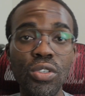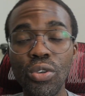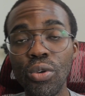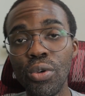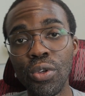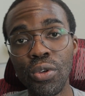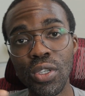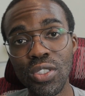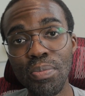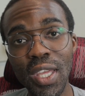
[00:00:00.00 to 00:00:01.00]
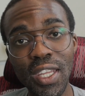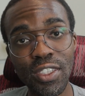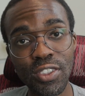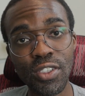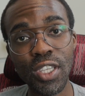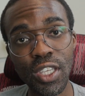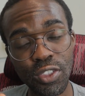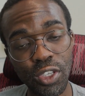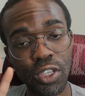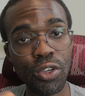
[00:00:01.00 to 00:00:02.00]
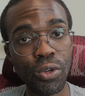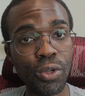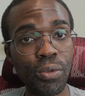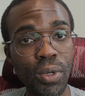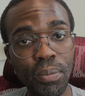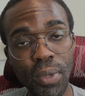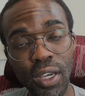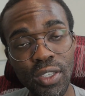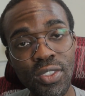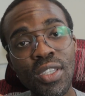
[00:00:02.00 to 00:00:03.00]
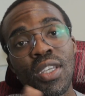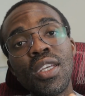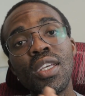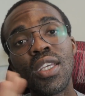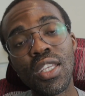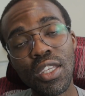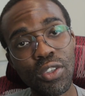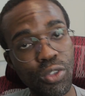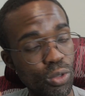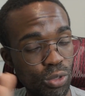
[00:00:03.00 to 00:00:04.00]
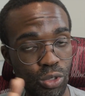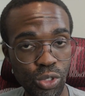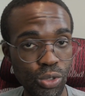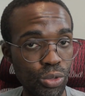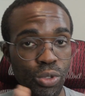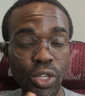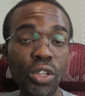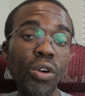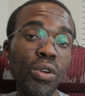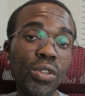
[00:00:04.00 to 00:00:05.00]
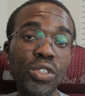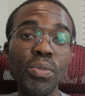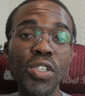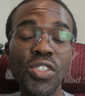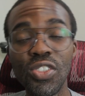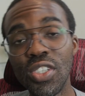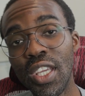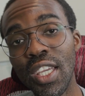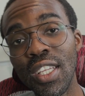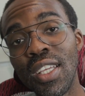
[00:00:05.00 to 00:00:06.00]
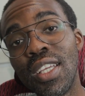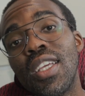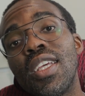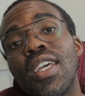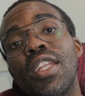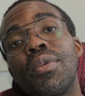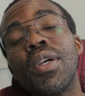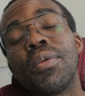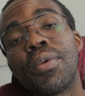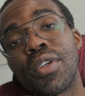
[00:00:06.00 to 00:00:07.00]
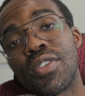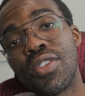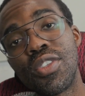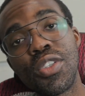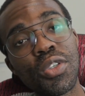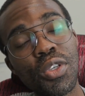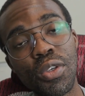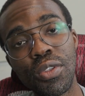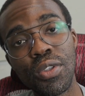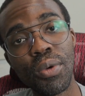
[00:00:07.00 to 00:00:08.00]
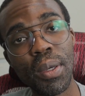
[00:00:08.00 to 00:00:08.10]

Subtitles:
can order as many as you need. So you can order one box, you can order two, you can order as much as you need. And the way it works is, you go to the